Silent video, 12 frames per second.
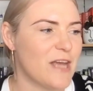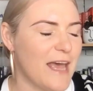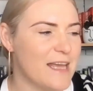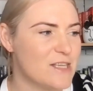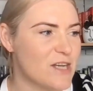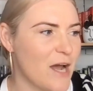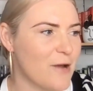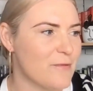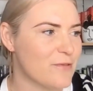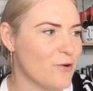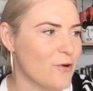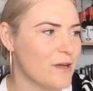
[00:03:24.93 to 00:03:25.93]
and
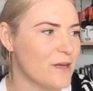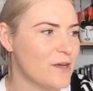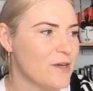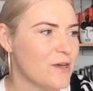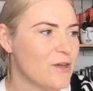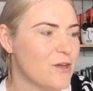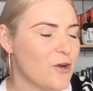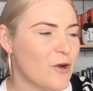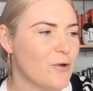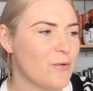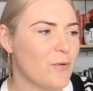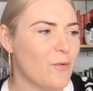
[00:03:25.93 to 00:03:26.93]
I've thought, you
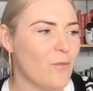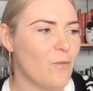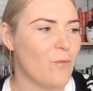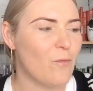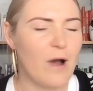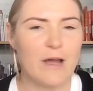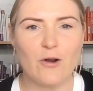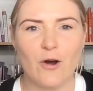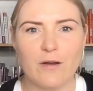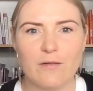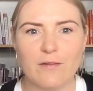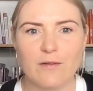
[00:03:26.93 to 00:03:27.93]
know, why not?